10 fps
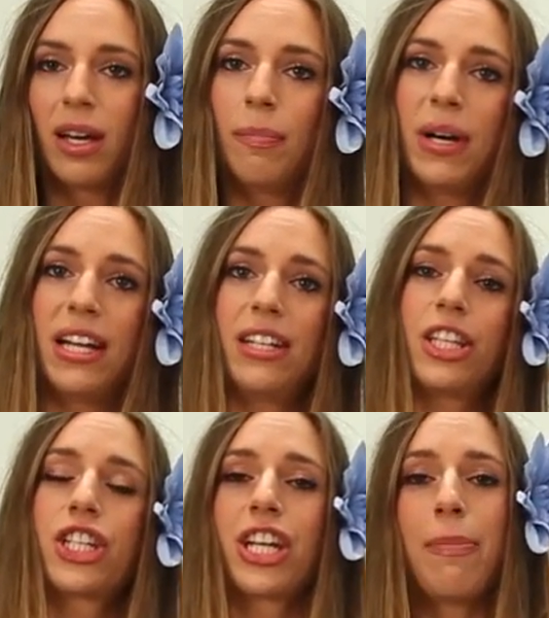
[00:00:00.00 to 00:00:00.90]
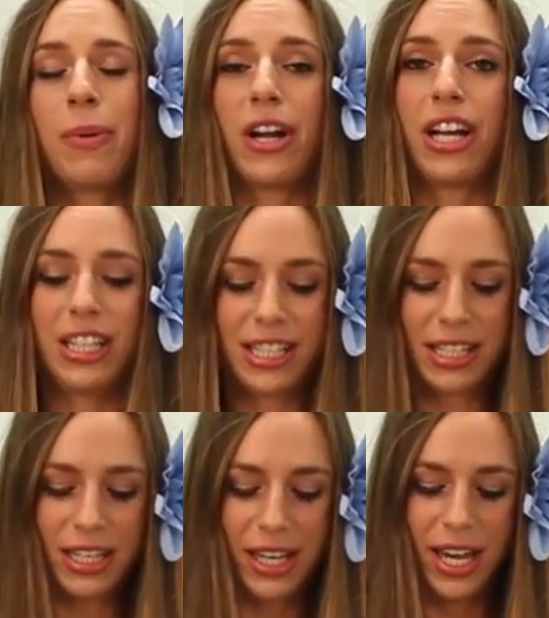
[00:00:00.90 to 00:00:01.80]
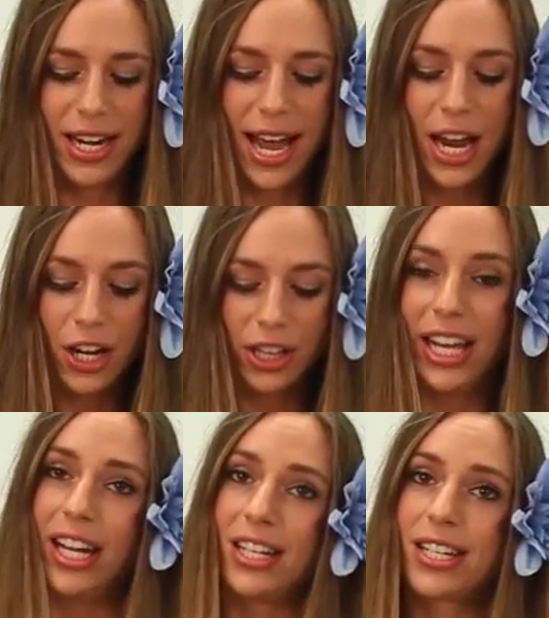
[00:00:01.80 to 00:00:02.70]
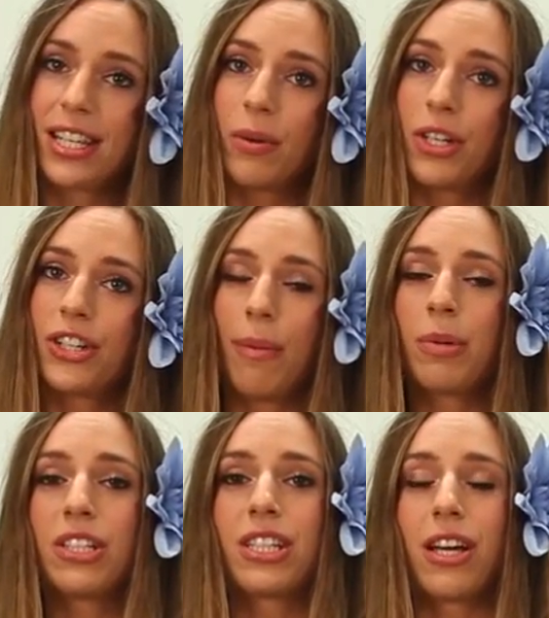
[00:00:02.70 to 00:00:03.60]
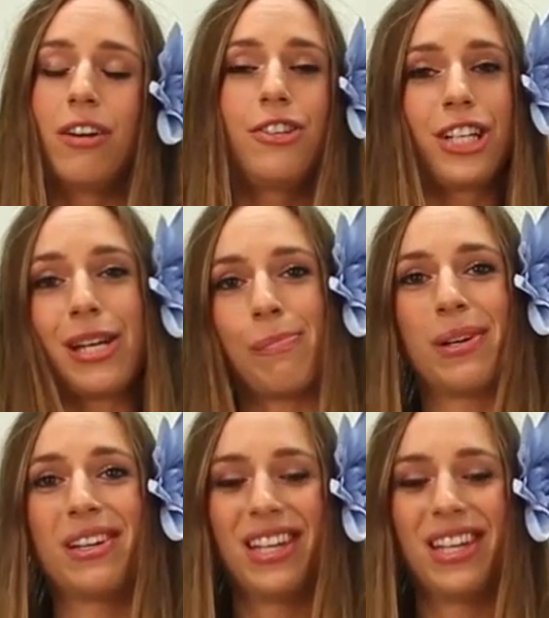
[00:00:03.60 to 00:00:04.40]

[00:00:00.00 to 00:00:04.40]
But the shepherds in Ireland, they were shepherds of sheep.